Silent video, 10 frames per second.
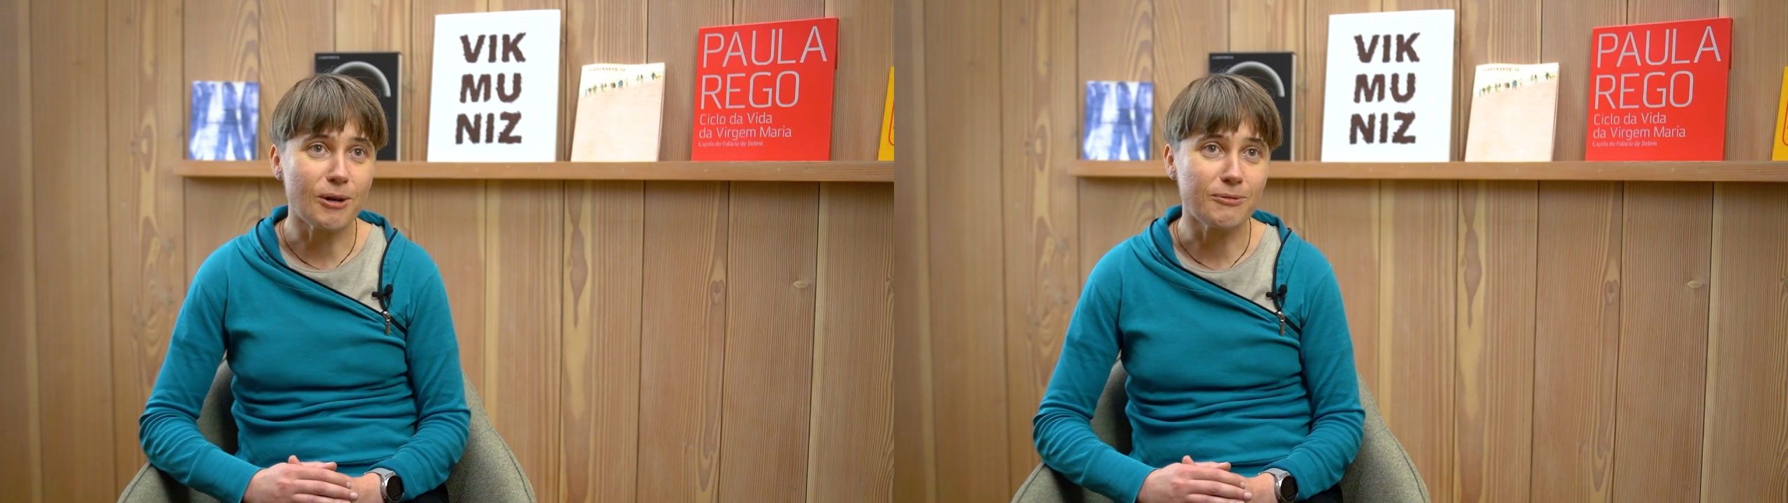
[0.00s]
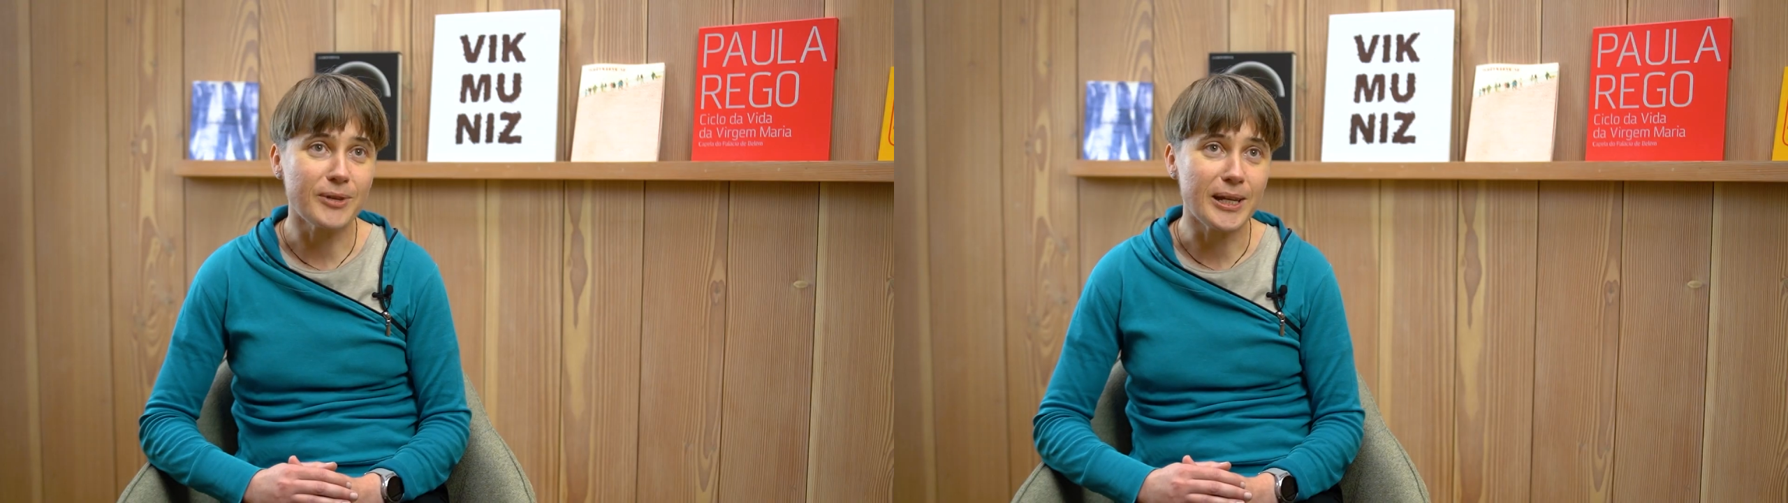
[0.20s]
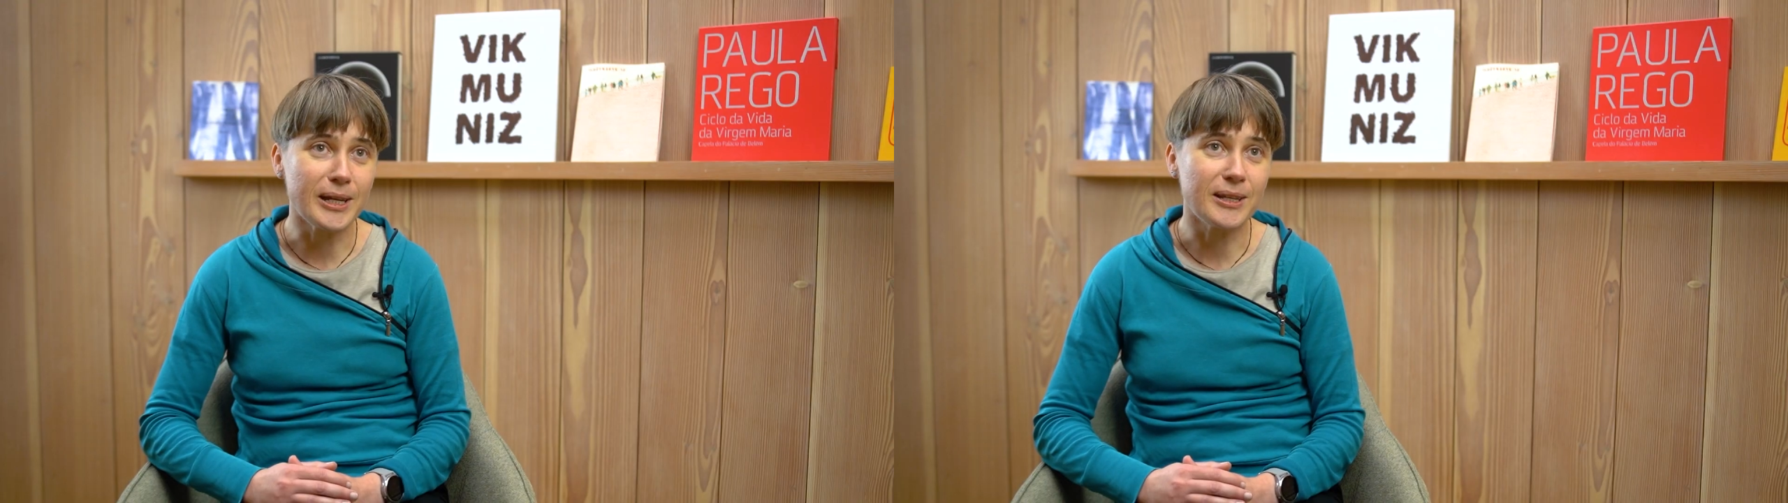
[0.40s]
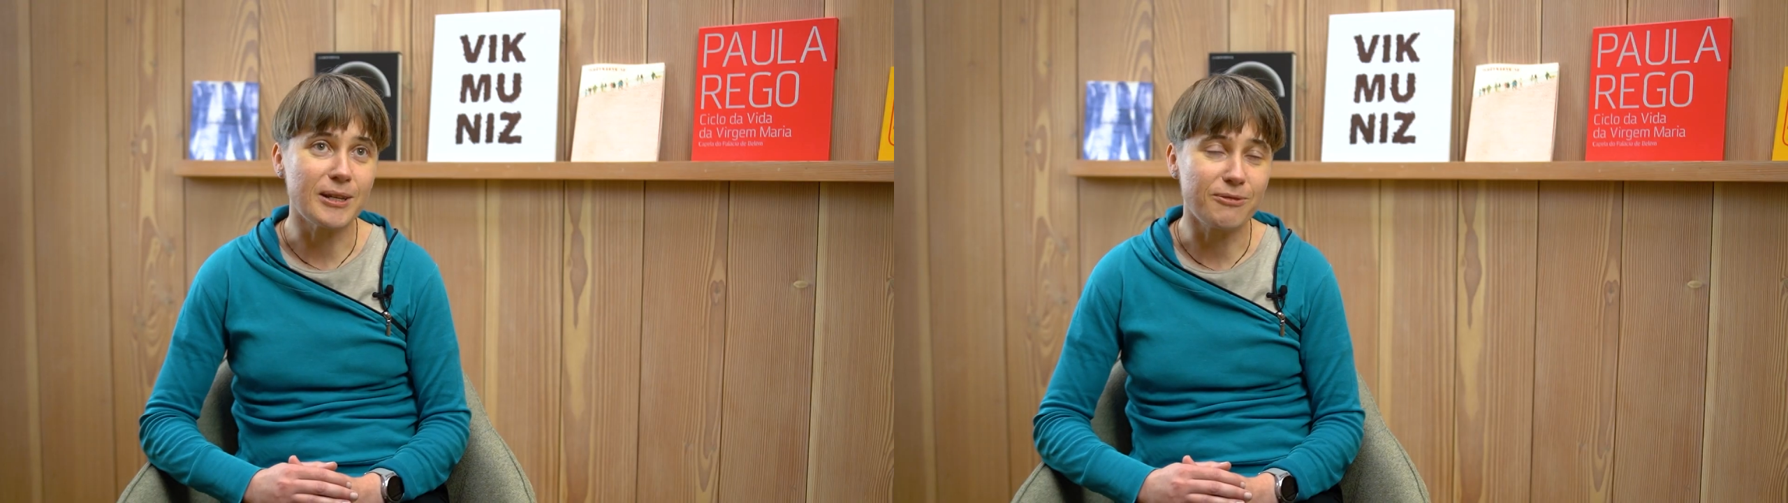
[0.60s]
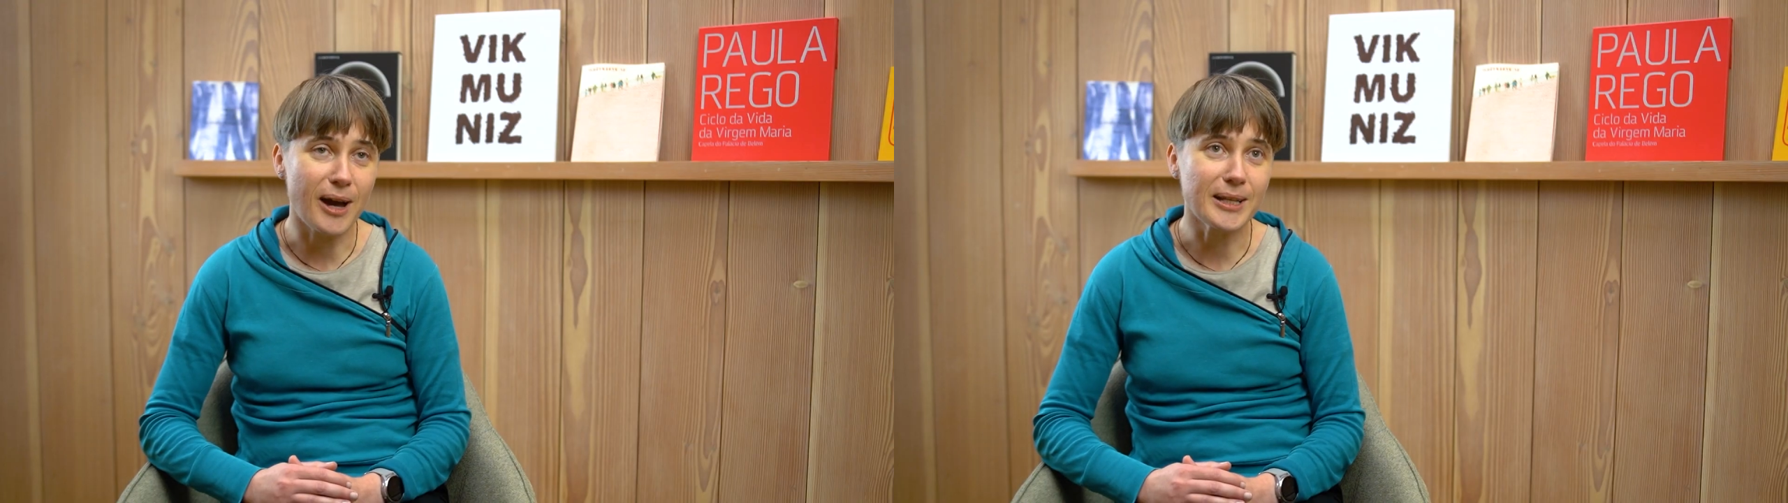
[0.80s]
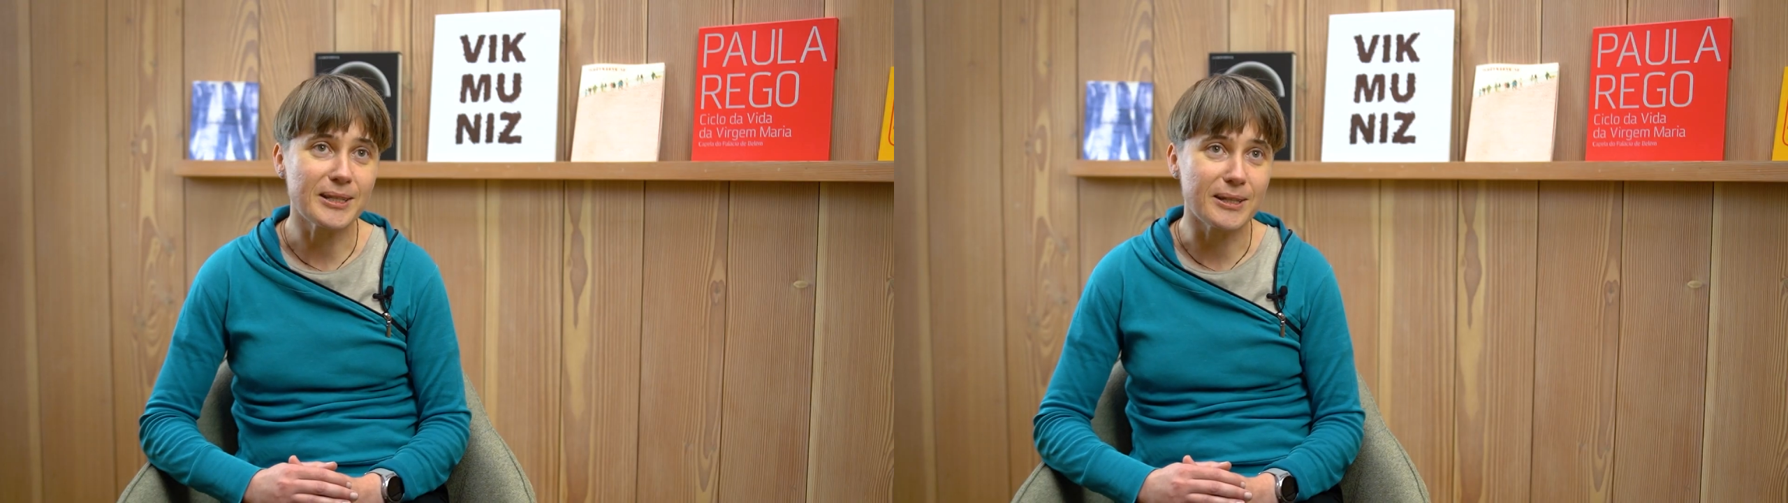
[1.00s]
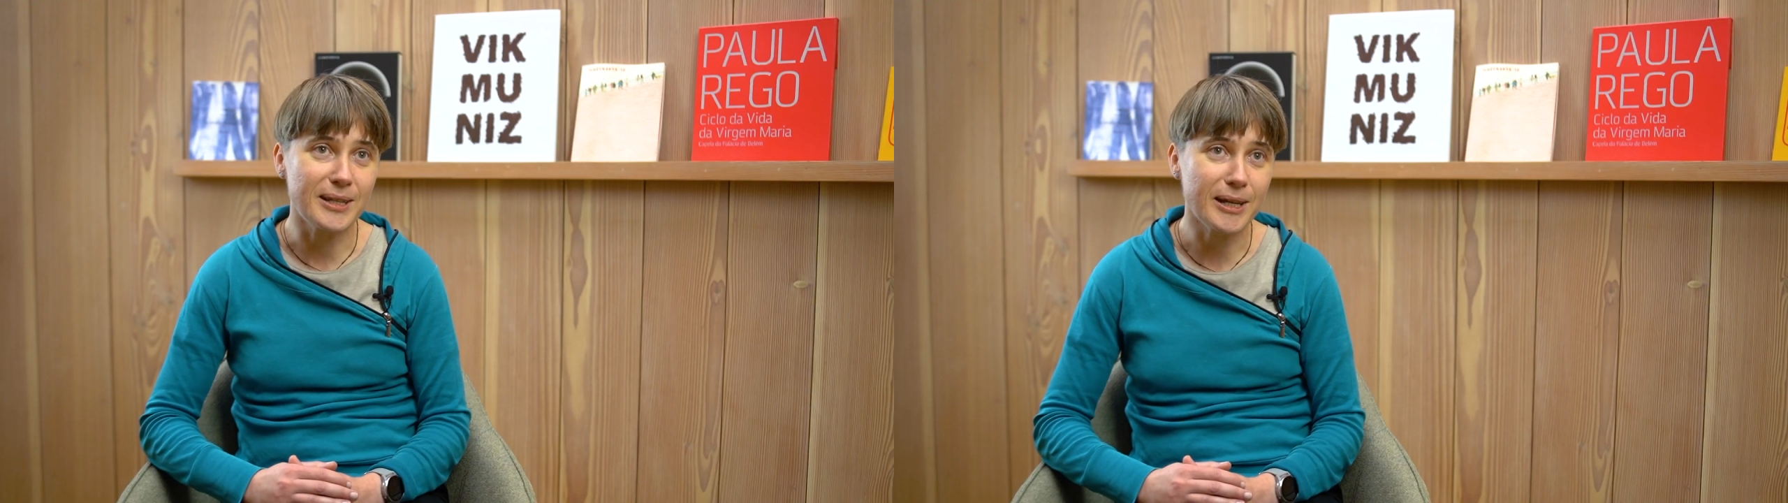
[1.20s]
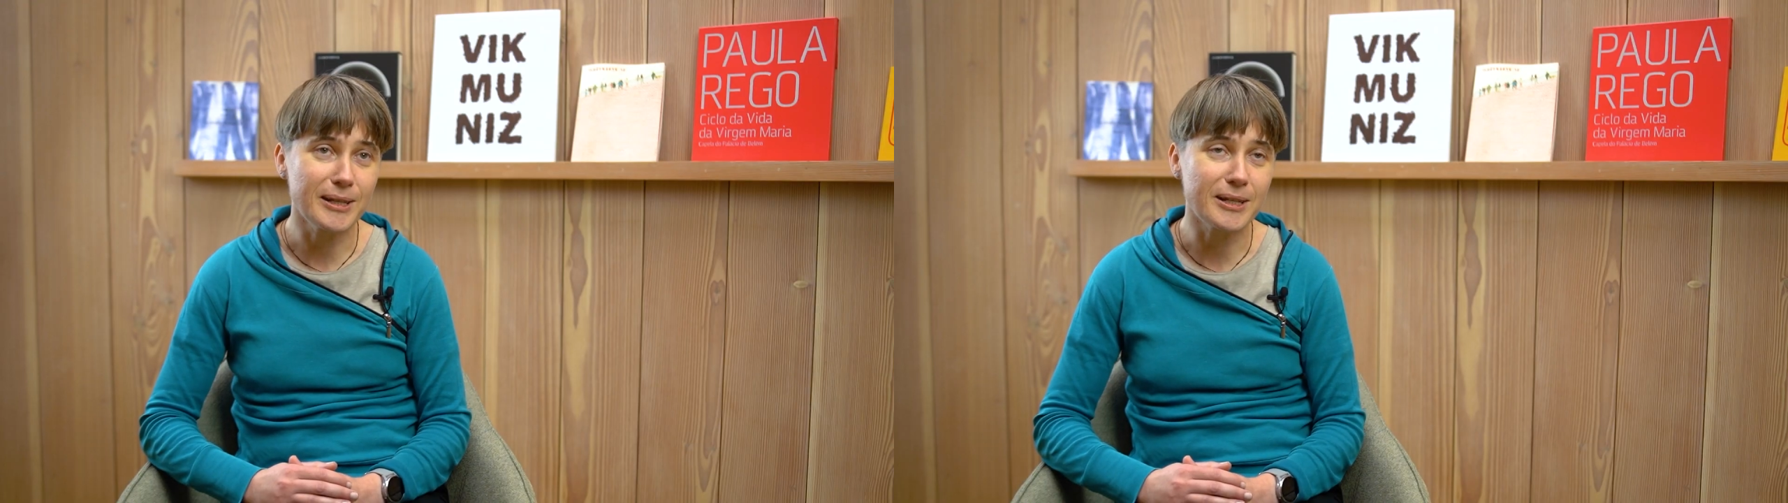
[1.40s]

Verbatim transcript: we defined the technical